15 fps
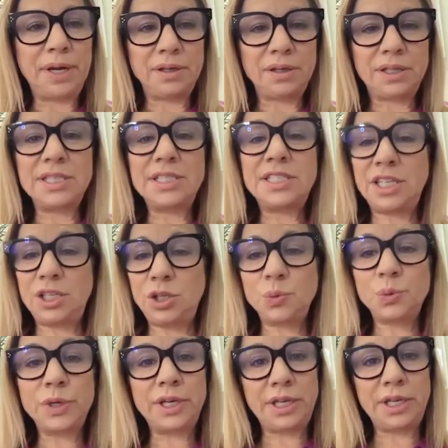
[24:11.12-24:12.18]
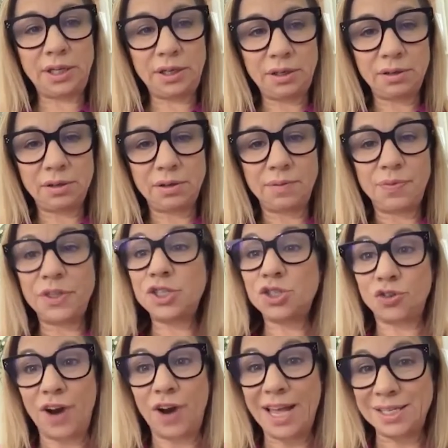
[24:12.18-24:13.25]
continue reading the
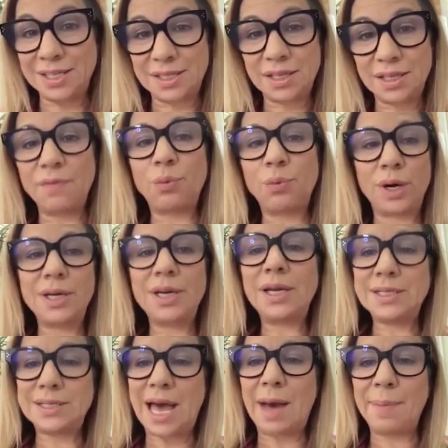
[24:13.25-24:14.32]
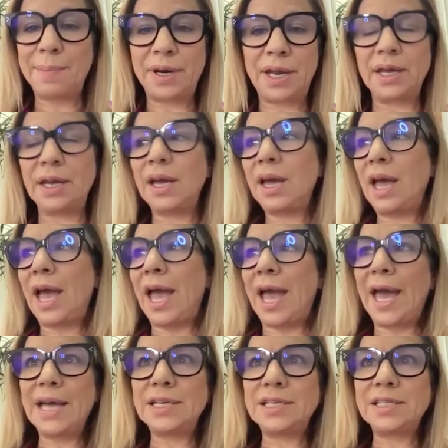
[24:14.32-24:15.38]
trends of what is happening
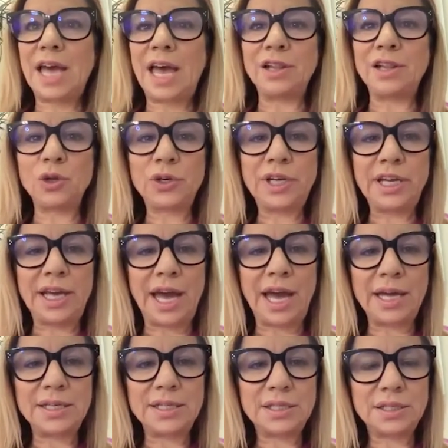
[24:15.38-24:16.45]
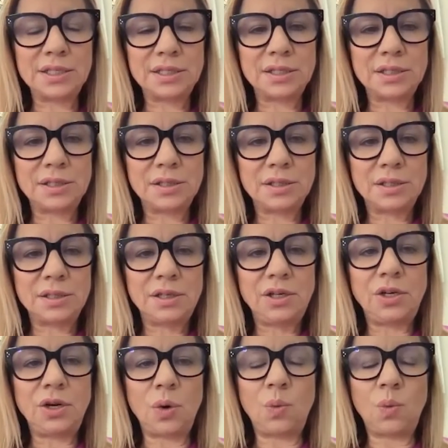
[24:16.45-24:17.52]
and looking at,
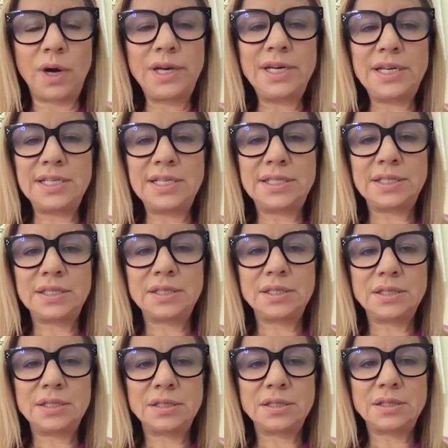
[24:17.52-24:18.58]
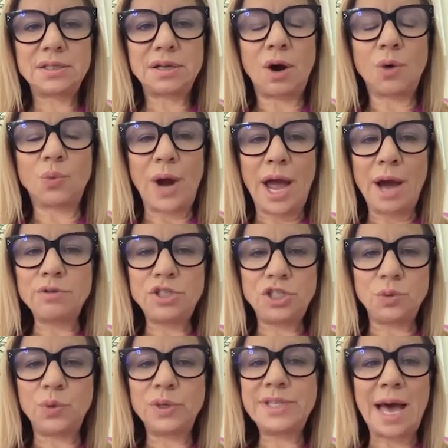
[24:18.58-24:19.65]
what it is around
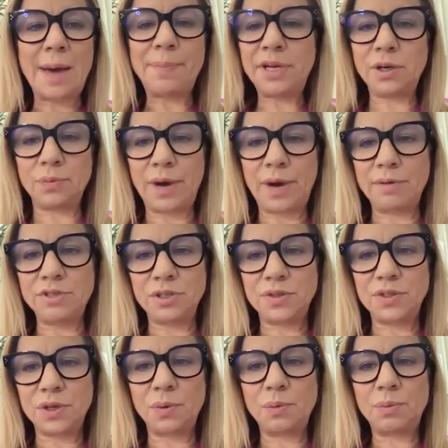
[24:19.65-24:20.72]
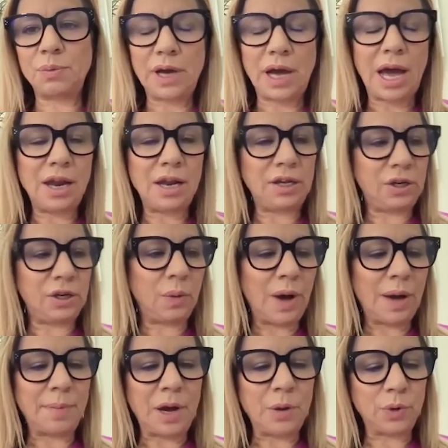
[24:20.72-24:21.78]
you, what's happening around you. So,
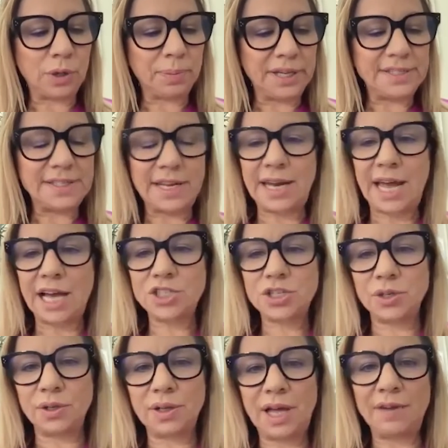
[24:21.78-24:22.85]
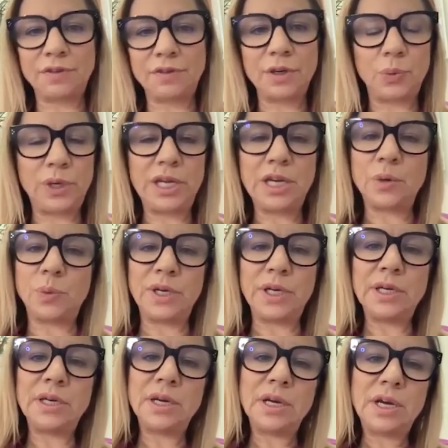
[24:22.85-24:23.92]
my workplace at National, every week
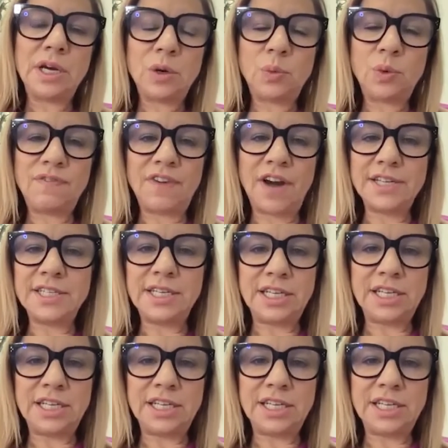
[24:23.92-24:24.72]
we find an